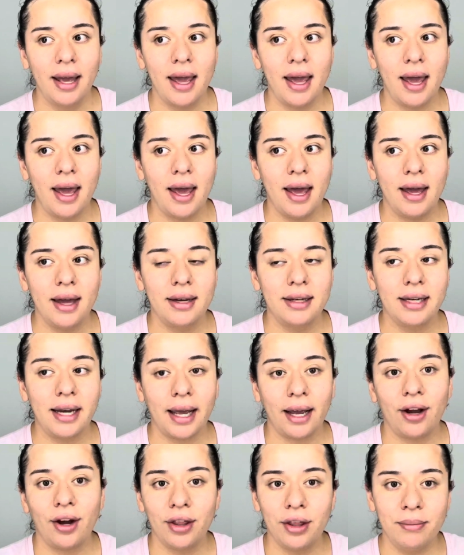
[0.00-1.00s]
And
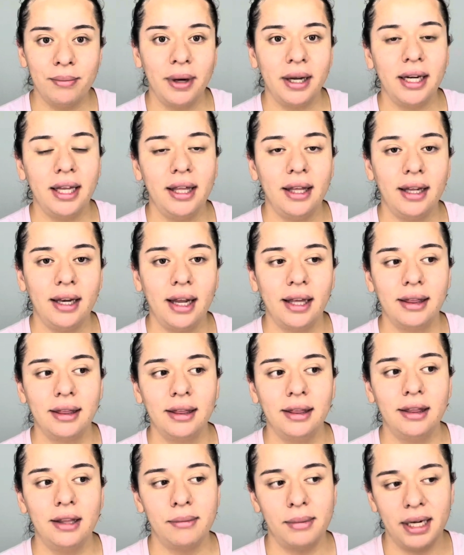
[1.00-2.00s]
like all the money
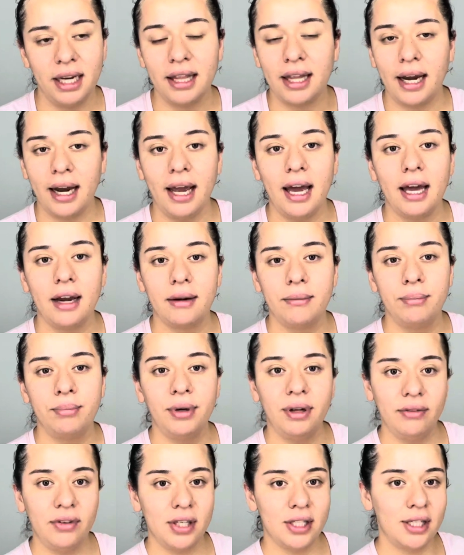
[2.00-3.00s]
that I had
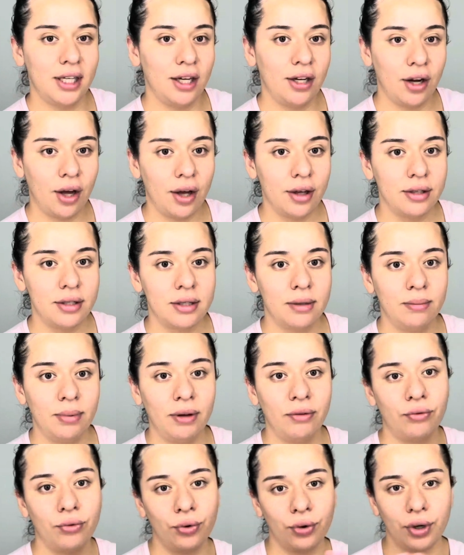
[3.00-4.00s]
previously lost
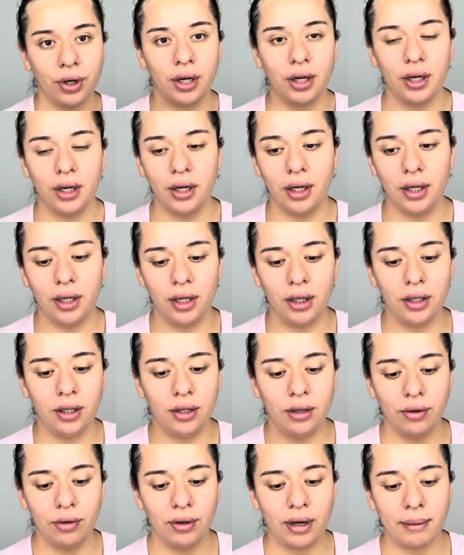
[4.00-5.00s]
before, you
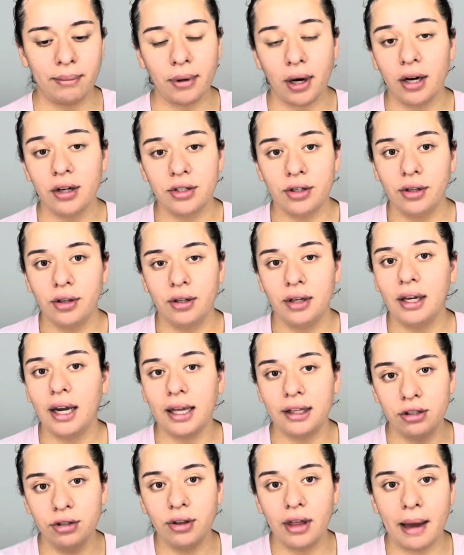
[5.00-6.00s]
know, like prior to,
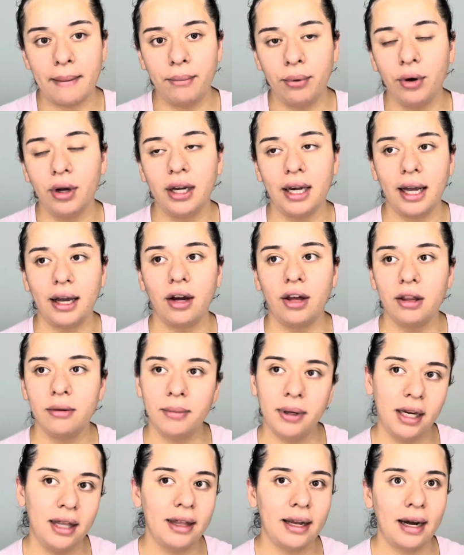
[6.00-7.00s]
like to that point, like all the
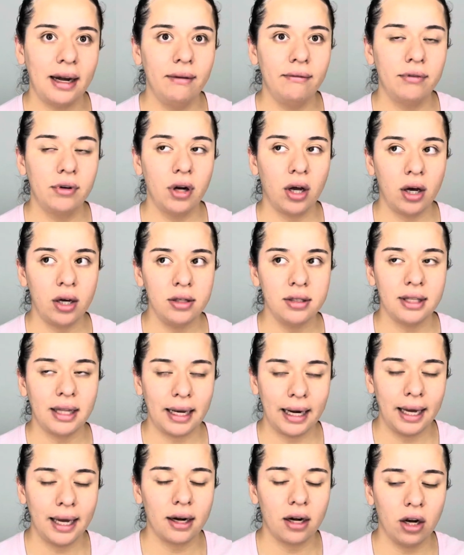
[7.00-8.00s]
money that I lost, that
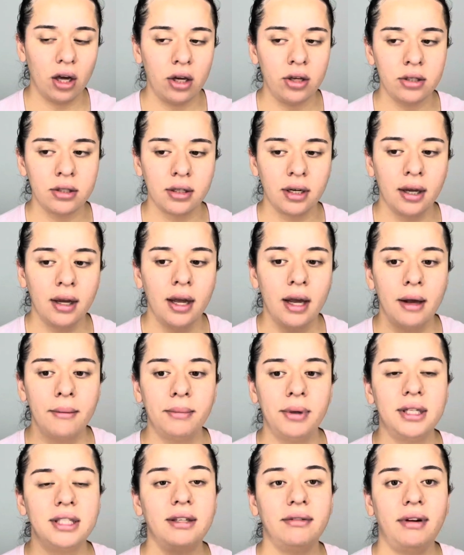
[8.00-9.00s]
I had lost,
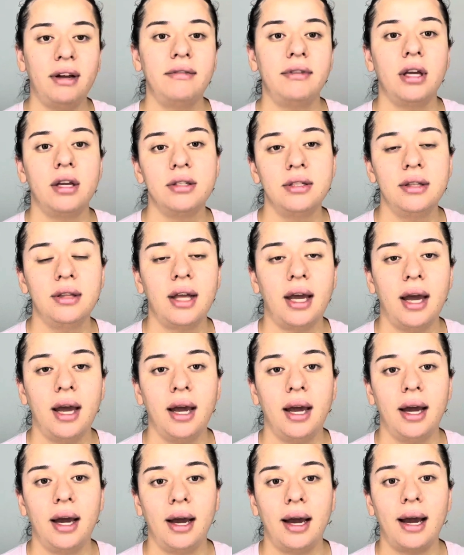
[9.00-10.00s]
plus the 5,000
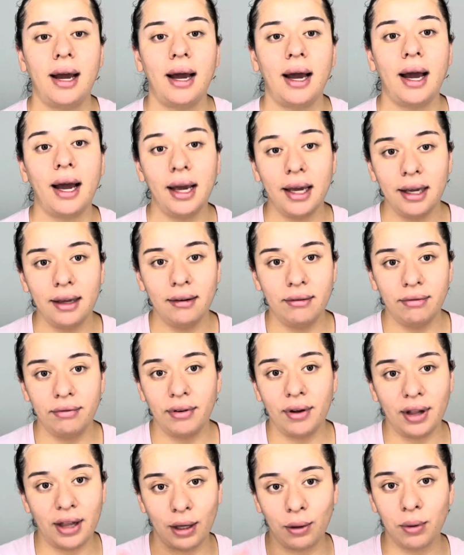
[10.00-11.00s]
that I
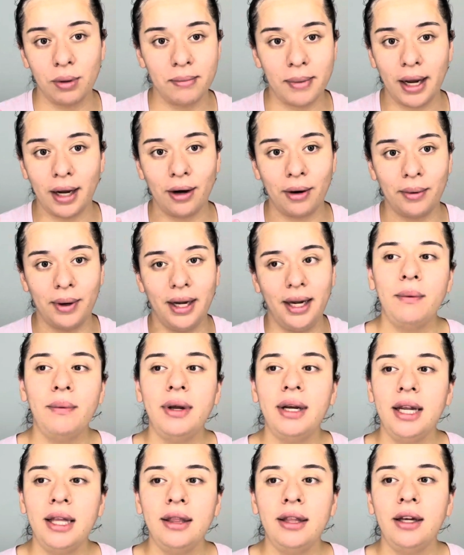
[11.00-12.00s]
felt like were mine already. I
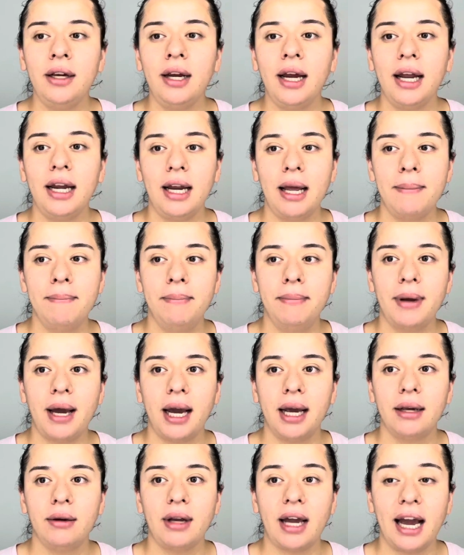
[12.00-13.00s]
went in there and
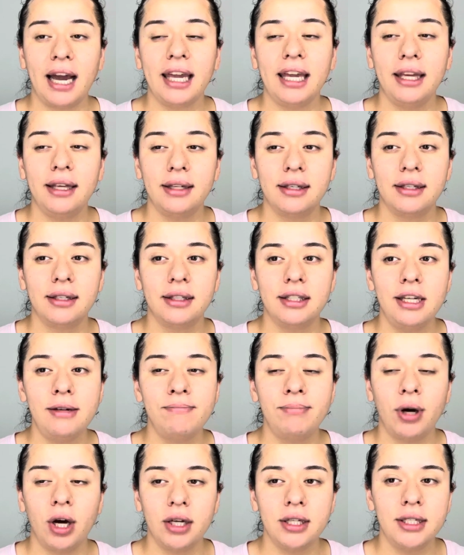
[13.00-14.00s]
I
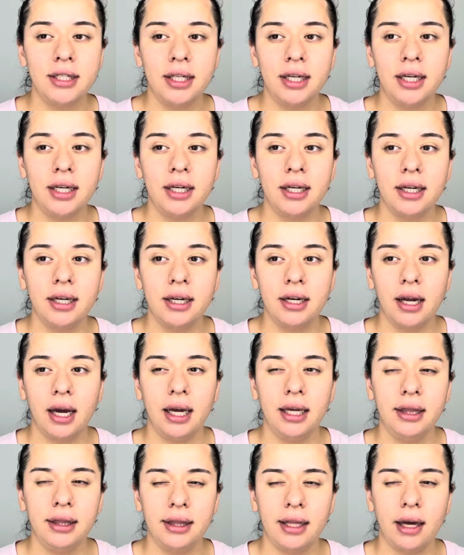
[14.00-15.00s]
deposited
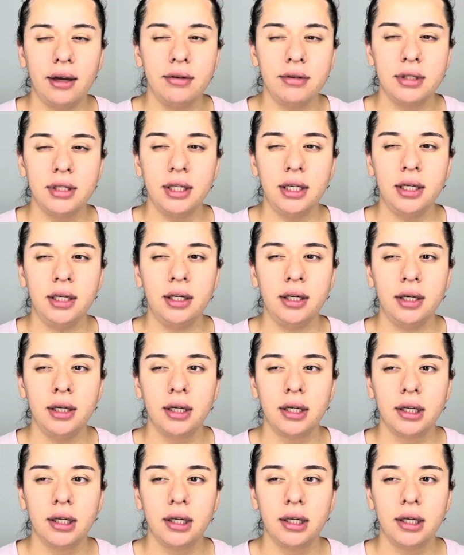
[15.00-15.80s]
9,000